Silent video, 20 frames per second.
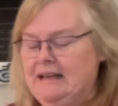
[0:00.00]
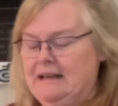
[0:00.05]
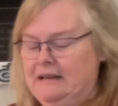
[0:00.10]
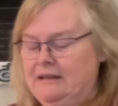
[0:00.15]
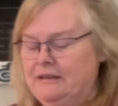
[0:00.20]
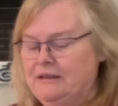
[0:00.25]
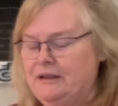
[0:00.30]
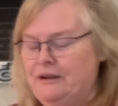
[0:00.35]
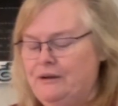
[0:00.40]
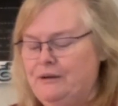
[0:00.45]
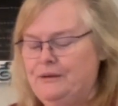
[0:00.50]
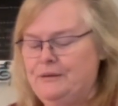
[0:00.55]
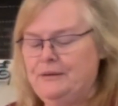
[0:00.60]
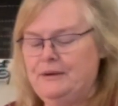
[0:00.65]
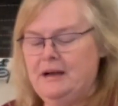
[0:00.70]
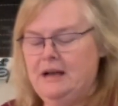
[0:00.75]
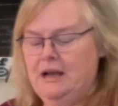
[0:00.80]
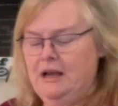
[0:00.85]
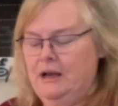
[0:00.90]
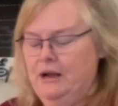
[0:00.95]

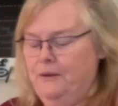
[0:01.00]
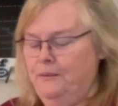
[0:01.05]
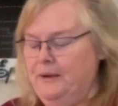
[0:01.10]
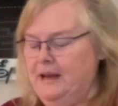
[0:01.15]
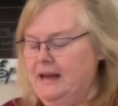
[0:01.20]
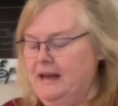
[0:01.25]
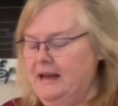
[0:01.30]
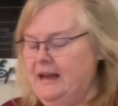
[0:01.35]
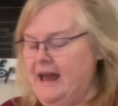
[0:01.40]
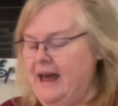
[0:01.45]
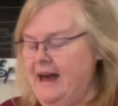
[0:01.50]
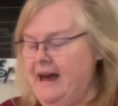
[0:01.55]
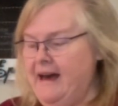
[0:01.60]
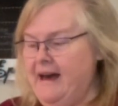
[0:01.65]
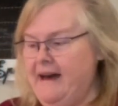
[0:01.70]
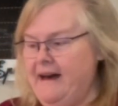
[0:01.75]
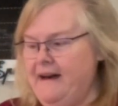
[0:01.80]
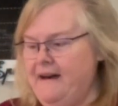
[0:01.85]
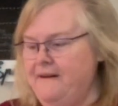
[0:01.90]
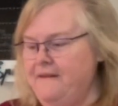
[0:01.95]
So we
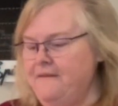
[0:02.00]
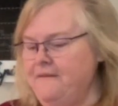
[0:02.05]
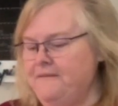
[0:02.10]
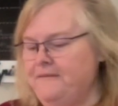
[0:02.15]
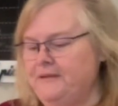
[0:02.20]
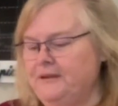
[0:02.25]
have,